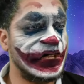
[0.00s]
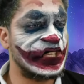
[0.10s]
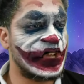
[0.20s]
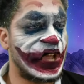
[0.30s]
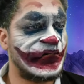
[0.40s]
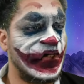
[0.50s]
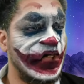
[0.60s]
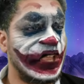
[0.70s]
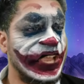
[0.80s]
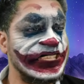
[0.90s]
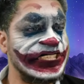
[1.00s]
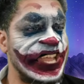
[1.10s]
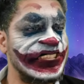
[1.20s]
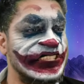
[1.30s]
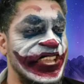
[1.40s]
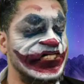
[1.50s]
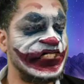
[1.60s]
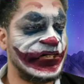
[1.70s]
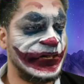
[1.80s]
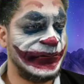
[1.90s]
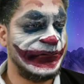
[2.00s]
bit of condescension,